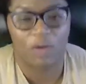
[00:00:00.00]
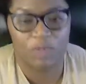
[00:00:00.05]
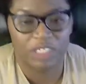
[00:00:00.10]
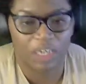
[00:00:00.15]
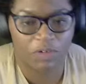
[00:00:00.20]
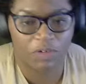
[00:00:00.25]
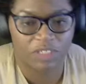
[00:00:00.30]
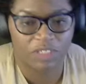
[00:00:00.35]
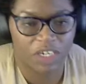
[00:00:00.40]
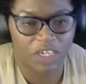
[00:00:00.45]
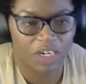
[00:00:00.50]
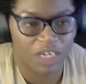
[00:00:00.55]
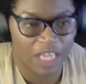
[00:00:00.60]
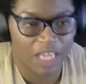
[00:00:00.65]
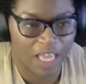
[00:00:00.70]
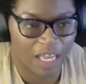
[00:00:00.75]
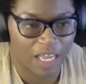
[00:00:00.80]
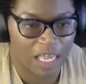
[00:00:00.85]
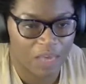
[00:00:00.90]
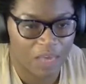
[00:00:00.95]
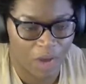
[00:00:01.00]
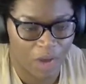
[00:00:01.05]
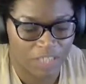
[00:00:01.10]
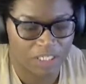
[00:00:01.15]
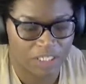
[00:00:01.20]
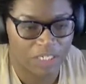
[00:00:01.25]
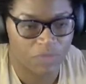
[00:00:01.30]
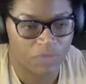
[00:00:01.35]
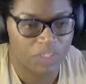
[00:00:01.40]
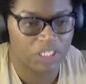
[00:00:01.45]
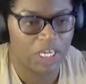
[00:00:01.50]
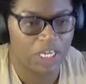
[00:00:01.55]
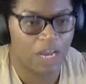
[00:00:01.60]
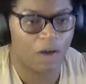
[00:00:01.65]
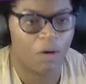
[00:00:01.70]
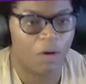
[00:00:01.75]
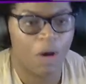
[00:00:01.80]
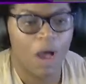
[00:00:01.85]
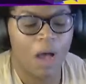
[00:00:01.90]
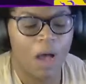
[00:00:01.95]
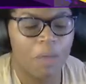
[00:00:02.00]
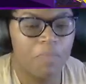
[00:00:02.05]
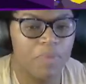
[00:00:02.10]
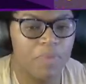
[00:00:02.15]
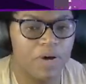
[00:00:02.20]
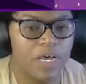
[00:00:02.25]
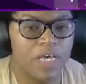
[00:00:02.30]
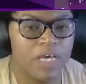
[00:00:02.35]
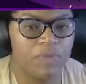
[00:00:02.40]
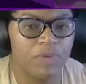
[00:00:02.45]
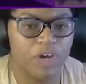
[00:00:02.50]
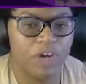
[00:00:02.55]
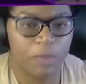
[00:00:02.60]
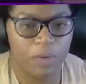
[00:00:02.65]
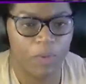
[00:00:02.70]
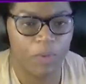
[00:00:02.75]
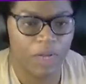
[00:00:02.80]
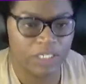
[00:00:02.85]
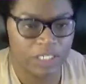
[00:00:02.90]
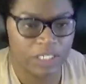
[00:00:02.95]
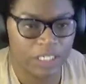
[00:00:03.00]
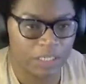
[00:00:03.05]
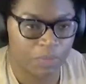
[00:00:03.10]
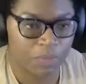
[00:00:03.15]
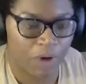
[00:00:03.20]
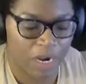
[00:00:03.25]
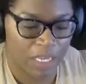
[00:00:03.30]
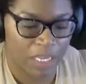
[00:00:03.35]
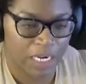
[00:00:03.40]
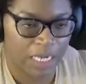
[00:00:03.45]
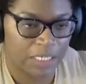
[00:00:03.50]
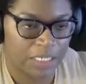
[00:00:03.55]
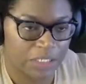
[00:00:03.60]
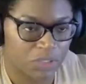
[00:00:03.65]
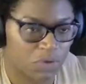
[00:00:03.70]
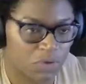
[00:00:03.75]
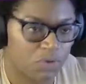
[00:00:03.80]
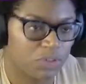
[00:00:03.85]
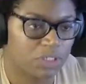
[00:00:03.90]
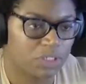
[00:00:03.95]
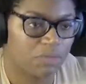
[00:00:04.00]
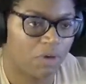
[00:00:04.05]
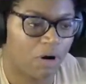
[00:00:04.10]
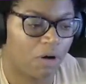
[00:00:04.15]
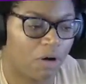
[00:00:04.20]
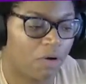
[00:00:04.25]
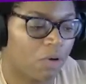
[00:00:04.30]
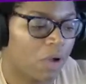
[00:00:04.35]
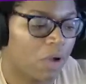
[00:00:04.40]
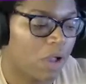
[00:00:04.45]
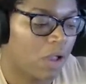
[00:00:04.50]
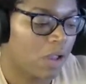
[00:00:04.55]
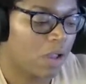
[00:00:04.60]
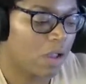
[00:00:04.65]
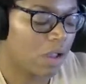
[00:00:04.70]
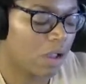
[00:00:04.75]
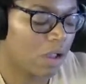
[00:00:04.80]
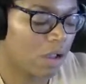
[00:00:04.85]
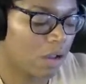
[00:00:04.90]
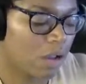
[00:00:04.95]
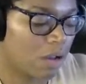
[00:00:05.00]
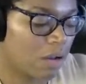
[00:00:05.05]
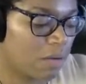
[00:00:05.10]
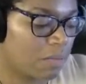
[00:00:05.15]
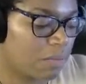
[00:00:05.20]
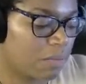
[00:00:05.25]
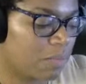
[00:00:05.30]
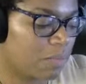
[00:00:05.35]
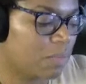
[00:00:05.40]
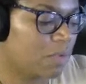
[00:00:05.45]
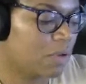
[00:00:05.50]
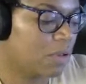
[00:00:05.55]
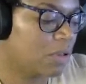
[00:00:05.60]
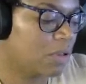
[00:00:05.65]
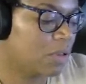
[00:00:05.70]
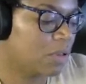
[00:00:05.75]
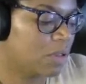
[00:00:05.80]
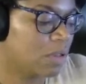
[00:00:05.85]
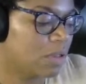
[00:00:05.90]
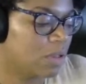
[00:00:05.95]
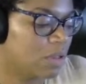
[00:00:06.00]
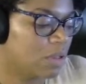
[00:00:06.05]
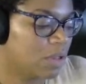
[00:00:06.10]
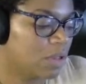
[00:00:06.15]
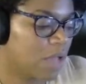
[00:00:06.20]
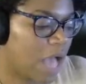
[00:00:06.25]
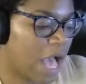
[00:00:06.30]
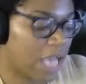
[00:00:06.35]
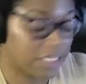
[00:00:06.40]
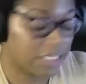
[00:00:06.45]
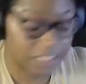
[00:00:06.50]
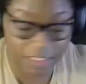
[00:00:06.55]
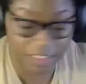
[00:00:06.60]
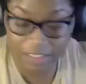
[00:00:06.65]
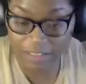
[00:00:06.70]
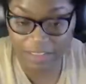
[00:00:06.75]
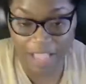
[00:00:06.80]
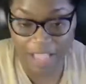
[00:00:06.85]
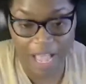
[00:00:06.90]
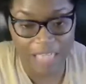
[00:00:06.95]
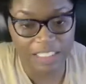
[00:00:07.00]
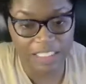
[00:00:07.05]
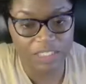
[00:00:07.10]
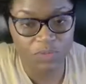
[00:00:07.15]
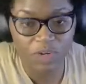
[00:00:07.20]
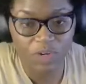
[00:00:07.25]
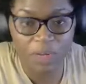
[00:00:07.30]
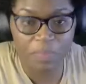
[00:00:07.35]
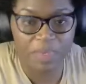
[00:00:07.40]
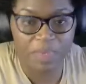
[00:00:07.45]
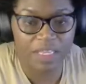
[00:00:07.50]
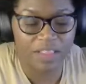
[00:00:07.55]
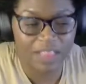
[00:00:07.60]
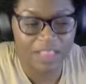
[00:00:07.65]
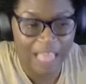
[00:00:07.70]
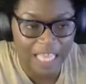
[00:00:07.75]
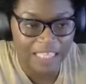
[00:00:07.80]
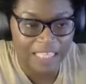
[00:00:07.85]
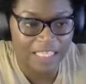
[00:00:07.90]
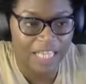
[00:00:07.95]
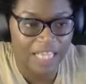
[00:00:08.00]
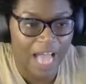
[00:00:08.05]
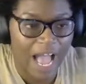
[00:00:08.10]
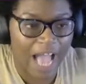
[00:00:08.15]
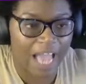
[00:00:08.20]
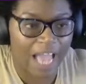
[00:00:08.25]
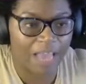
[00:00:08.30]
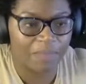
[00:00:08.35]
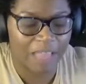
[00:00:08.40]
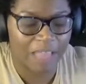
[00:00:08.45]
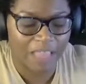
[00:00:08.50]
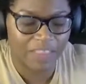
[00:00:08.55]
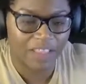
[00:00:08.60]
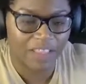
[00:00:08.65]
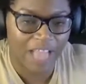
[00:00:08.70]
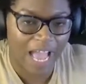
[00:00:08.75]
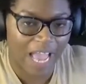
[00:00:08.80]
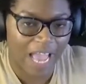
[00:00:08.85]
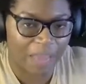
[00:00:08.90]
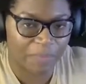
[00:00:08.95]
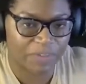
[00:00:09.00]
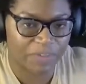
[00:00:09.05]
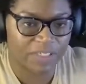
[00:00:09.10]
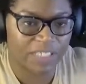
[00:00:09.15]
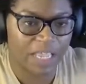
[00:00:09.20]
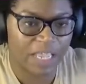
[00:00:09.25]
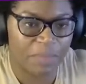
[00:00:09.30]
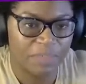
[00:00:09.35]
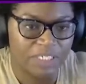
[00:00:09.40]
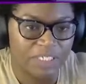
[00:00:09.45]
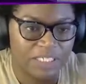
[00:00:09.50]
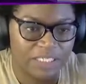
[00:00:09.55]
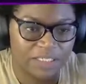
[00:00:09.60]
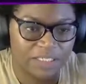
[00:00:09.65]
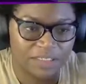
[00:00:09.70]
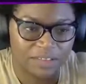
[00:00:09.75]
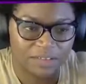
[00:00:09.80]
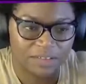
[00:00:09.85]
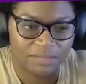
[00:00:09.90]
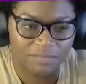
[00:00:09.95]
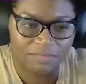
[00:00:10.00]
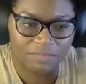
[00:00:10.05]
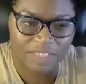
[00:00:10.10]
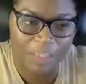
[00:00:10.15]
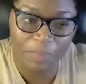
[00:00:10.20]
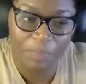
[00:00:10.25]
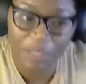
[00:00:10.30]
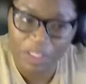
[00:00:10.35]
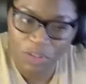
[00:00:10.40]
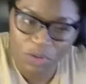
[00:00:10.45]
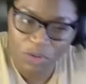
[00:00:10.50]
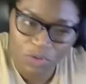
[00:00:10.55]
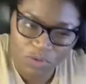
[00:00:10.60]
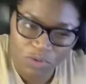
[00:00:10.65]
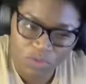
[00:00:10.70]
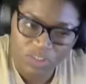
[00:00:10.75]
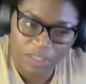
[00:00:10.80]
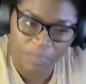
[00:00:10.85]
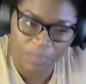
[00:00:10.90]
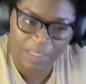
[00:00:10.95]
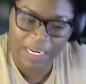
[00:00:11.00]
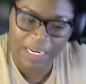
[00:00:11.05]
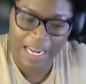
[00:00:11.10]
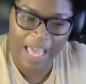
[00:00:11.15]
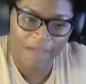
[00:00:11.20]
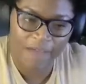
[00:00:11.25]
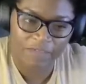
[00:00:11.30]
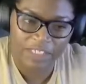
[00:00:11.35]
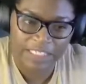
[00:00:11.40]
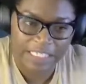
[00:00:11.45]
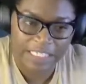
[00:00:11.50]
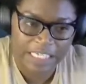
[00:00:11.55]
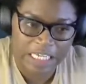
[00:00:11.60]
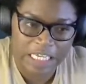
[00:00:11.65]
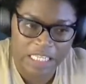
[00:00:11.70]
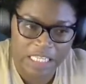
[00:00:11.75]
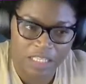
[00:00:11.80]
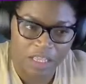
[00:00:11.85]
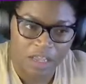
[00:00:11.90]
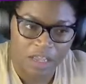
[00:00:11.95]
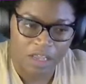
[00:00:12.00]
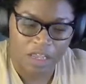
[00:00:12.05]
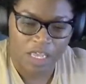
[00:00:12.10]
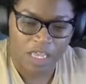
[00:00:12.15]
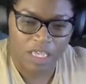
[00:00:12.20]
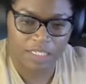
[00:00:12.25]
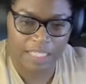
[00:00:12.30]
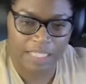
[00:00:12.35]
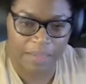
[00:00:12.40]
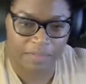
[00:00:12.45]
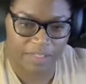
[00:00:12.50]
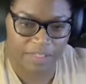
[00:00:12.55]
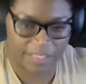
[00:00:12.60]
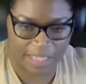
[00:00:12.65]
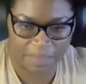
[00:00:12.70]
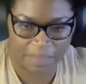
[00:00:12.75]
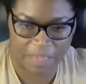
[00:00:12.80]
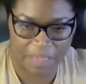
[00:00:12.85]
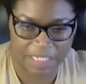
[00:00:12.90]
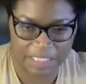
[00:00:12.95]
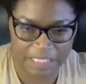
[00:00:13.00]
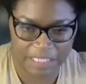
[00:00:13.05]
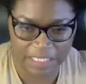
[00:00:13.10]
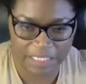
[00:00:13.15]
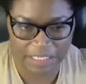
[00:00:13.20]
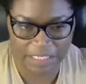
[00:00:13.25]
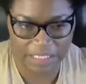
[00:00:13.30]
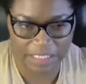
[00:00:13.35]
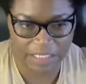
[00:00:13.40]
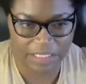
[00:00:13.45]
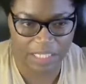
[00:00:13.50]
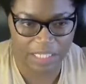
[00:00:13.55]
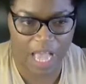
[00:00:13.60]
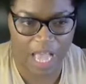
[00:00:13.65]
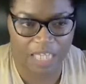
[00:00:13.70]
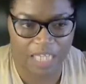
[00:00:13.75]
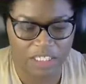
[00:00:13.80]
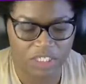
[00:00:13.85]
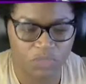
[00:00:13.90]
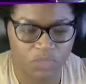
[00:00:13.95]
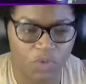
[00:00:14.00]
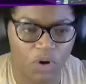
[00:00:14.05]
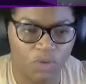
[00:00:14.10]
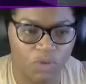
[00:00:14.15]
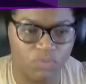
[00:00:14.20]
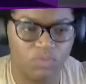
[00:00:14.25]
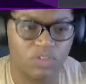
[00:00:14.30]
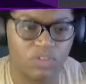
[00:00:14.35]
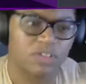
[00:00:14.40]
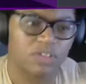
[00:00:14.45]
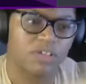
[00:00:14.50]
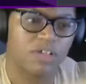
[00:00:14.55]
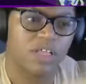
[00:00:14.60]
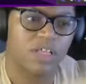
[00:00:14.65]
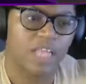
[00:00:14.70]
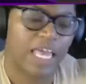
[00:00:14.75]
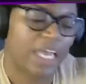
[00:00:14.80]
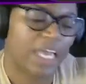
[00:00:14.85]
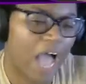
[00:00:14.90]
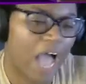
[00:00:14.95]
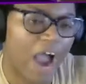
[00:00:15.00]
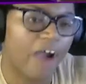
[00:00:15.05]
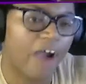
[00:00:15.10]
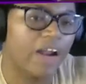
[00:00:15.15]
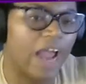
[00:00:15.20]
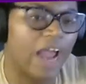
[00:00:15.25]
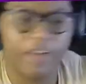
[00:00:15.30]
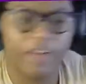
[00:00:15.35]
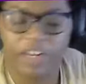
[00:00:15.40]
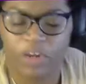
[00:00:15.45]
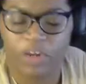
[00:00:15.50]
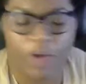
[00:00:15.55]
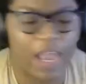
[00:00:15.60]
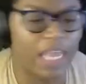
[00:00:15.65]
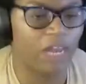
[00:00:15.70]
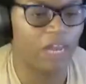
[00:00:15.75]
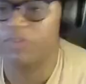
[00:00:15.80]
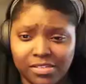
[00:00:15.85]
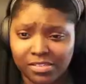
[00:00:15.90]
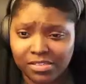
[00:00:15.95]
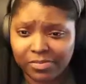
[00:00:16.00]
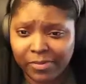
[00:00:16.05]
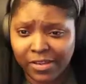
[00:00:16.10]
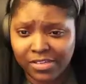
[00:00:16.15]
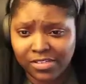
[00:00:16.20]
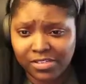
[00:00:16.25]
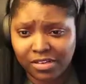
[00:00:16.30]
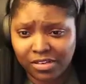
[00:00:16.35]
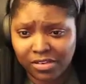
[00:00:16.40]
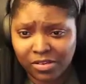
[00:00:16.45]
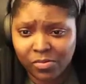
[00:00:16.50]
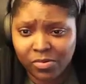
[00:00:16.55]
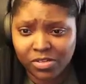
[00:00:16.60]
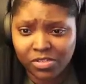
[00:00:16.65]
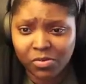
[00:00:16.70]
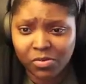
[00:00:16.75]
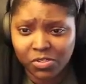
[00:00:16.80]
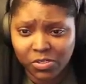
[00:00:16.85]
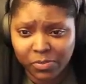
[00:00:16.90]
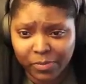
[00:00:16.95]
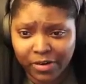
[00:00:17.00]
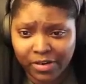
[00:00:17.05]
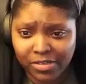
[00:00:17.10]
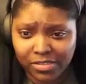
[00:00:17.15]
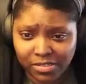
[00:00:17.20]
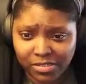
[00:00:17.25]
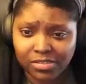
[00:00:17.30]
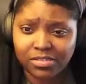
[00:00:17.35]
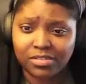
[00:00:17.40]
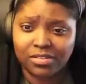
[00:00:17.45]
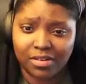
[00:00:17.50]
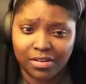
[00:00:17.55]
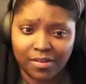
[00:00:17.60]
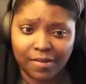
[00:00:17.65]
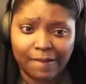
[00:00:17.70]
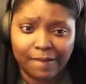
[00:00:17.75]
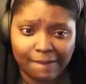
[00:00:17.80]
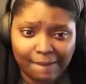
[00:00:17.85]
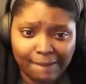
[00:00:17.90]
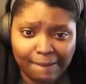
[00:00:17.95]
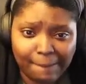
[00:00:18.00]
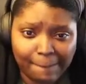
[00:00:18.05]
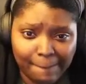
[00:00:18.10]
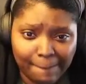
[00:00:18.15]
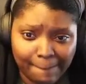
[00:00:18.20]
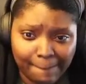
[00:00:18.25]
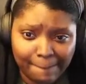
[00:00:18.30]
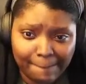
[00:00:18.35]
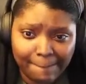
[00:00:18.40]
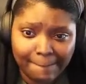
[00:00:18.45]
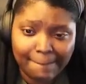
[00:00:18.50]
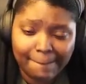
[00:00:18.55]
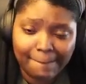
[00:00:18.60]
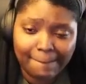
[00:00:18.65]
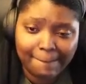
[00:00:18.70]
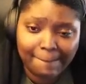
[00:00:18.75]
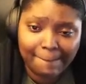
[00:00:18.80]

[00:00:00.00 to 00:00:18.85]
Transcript: wish I was there in LA watching it with y'all. But we're gonna be watching it probably in our Discord tomorrow. Mm-hmm. I just want to be like the hype, not the hype per se, but just something new, something that I haven't seen. Does that make sense? I just want like I already know Halo was coming. Yes, I already know Halo was coming. I already